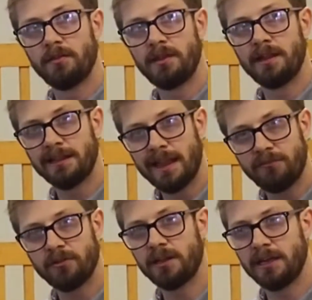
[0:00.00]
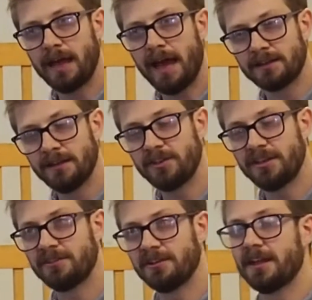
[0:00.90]
the
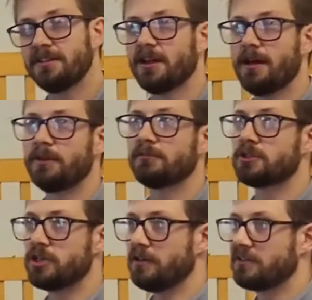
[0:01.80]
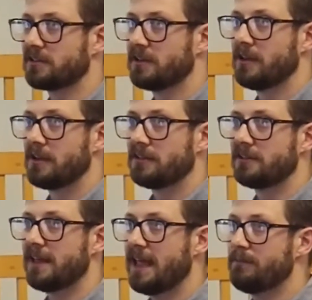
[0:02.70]
activity of this enzyme is reduced. The
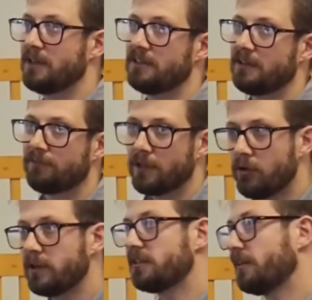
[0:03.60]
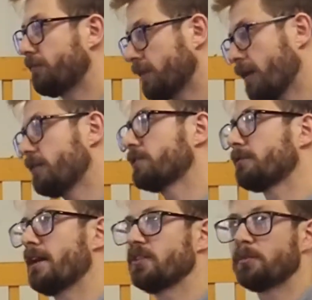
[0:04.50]
same in the fluid that flows
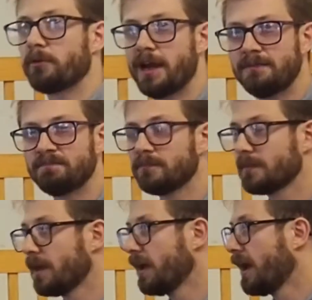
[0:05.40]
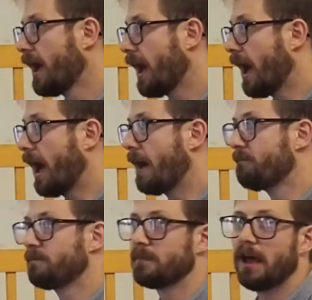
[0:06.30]
around the brain,
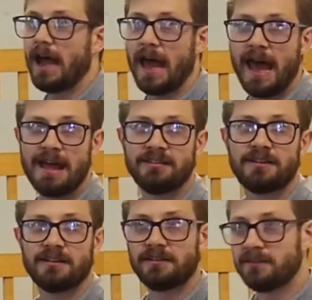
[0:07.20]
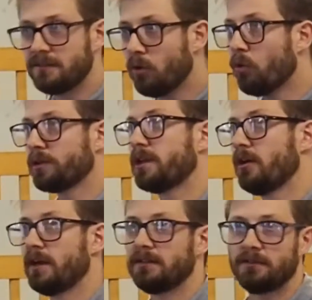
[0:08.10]
and also
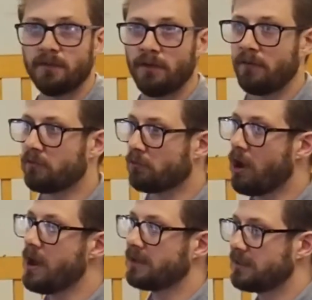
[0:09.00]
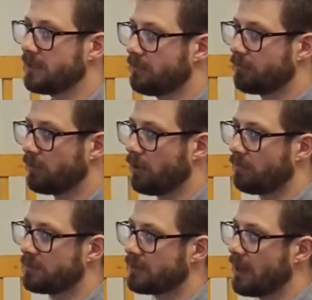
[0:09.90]
in a variety of
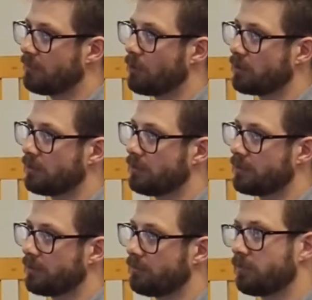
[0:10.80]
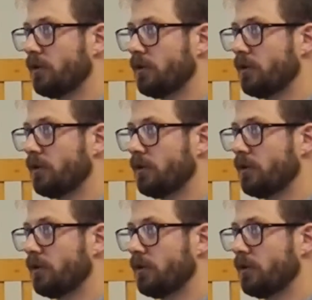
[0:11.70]
cell models of